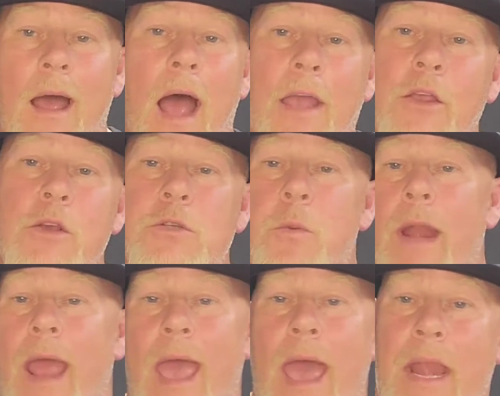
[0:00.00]
I used what
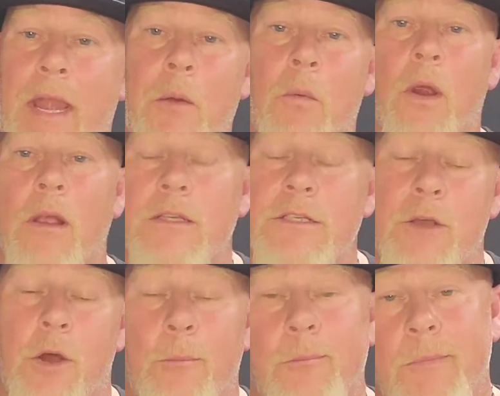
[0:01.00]
I had and it worked.
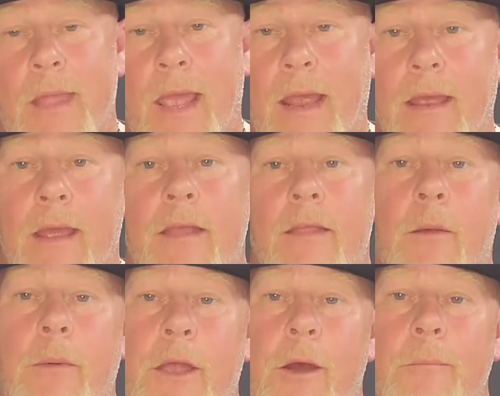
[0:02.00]
So hey, there
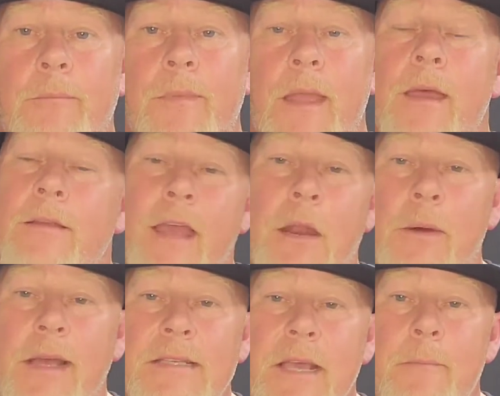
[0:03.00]
we go. So
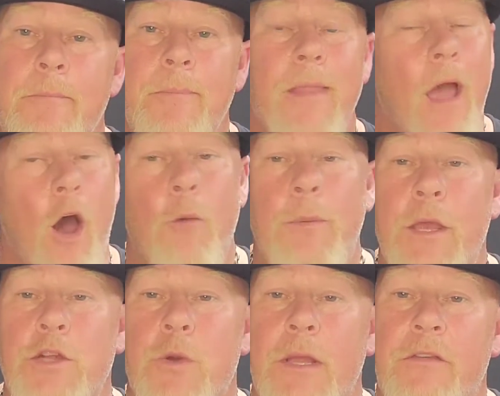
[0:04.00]
anyways, I hope you
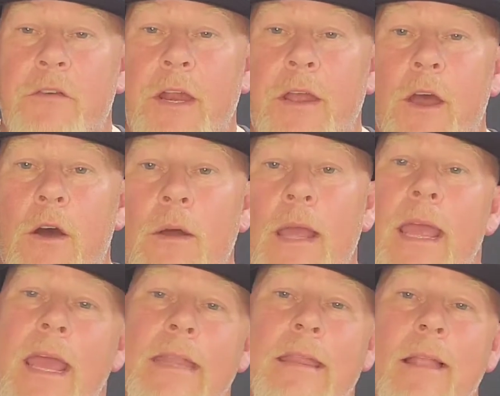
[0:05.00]
enjoyed the video.
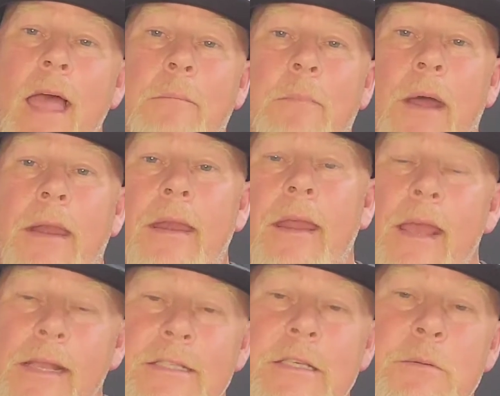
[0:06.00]
Hit the like button,
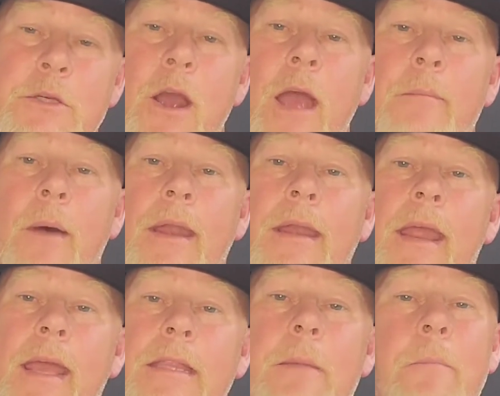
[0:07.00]
hit the subscribe button, and
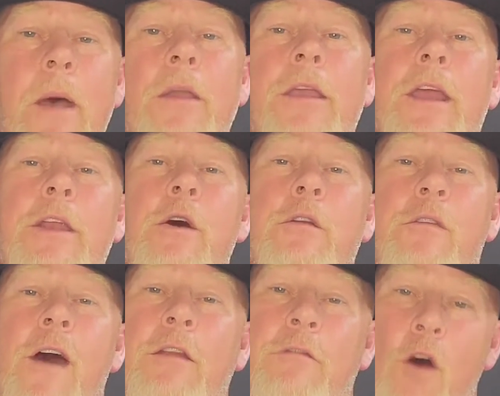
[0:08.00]
hit the bell you get
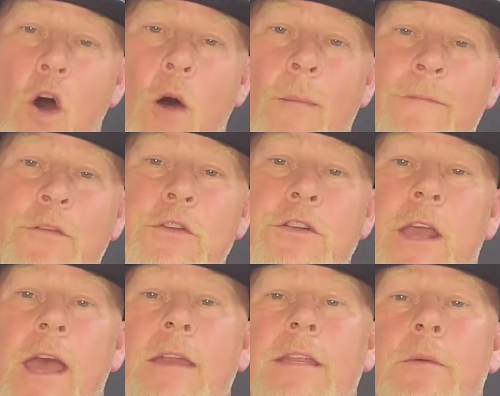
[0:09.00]
notified of all my future
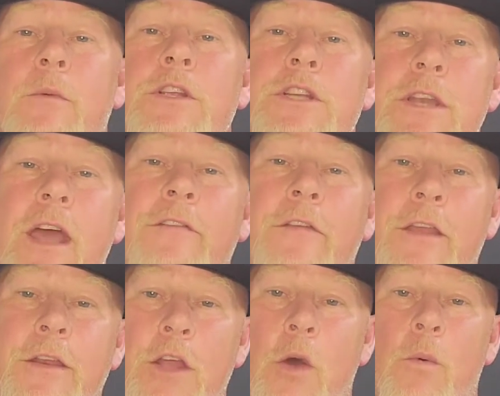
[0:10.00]
content, which you
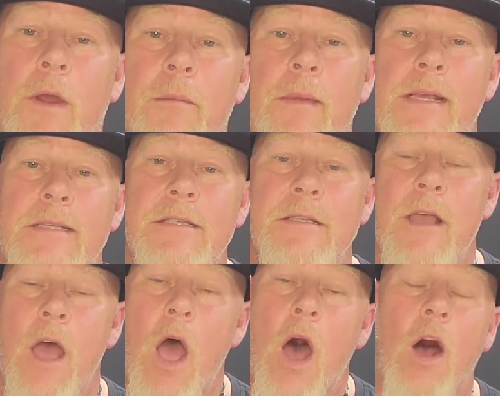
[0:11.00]
definitely don't want to miss.
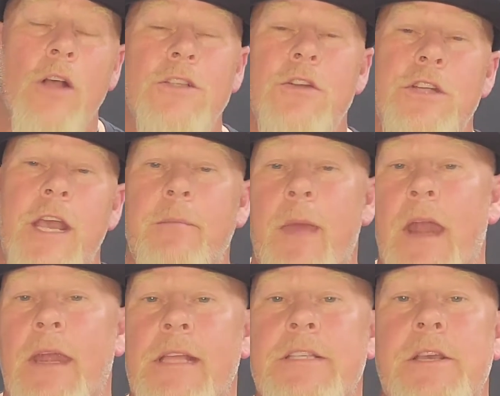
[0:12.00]
Also, check me out
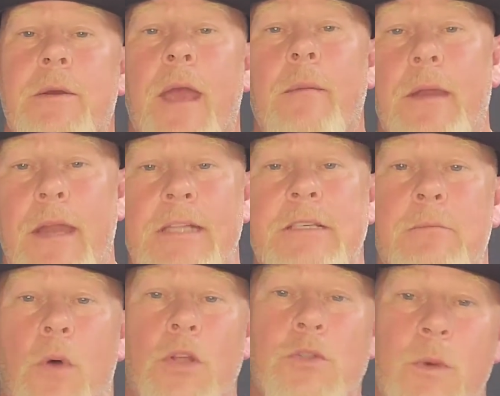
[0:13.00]
on Instagram at Nuts and
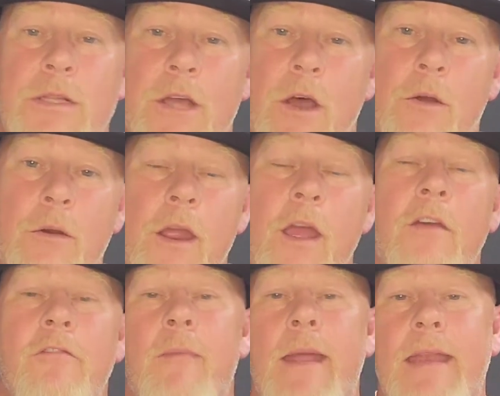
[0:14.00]
Bolts with Tone
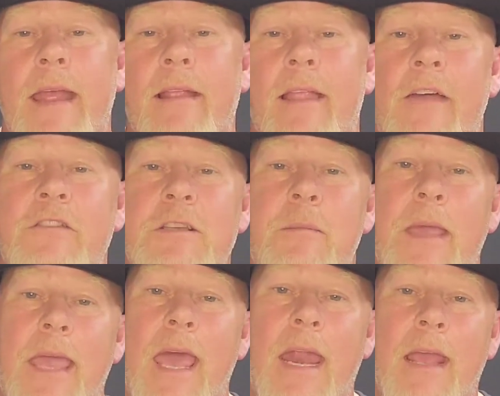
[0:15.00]
for my daily life as a
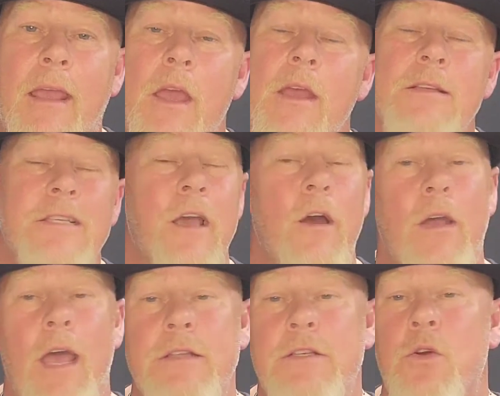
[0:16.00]
mechanic. See all
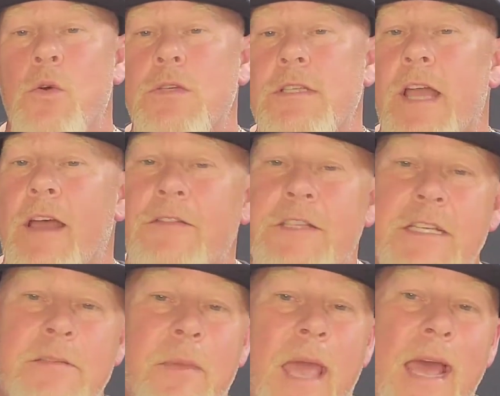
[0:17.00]
kinds of cool stuff, see
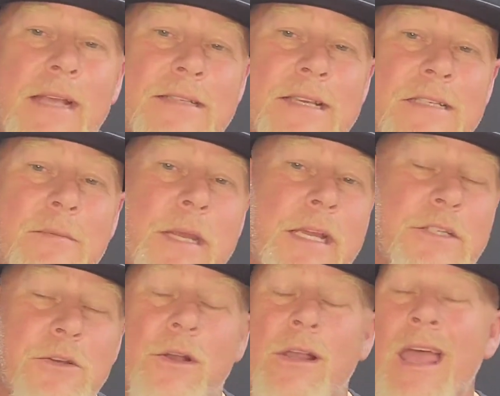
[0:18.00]
some gas, see some
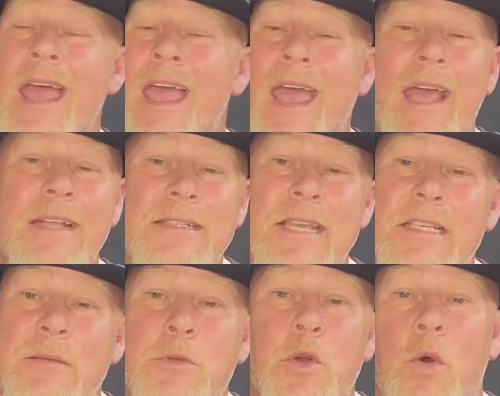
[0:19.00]
diesel, and see
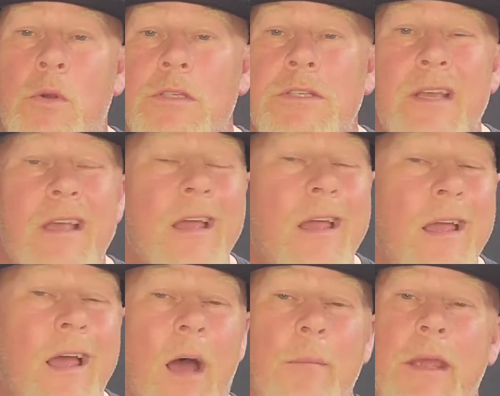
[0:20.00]
some tools.
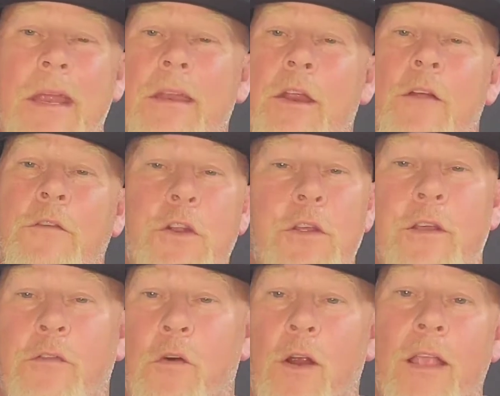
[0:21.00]
I mean, you know, if you do
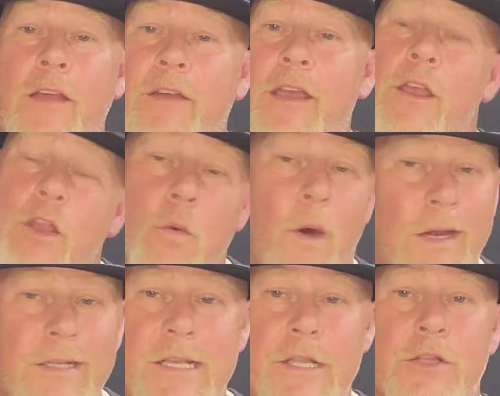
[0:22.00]
this for a living, you want
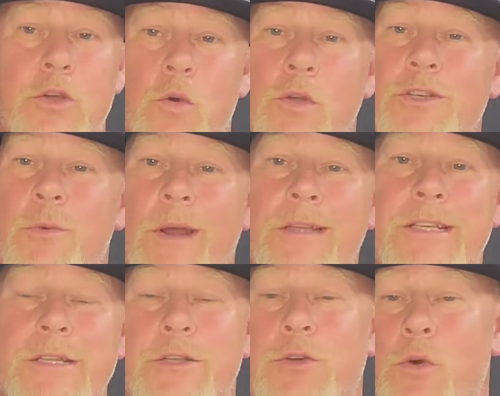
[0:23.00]
to see the tools. You want to
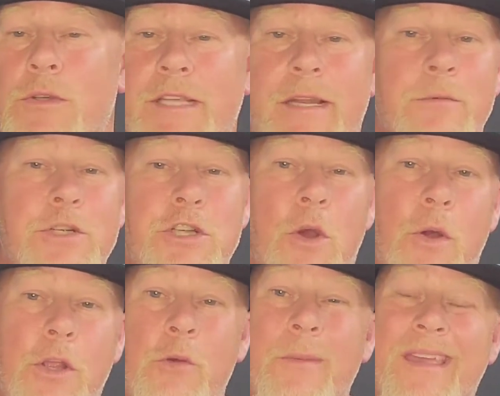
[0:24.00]
see the tools that I'm
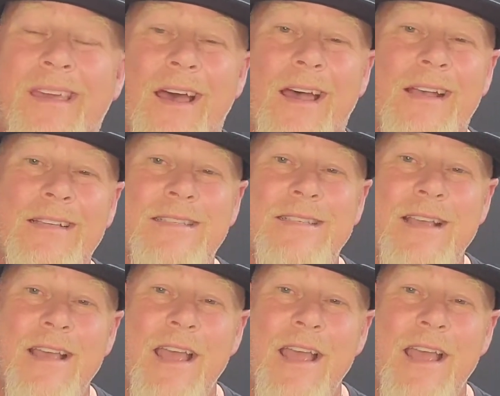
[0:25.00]
showing you because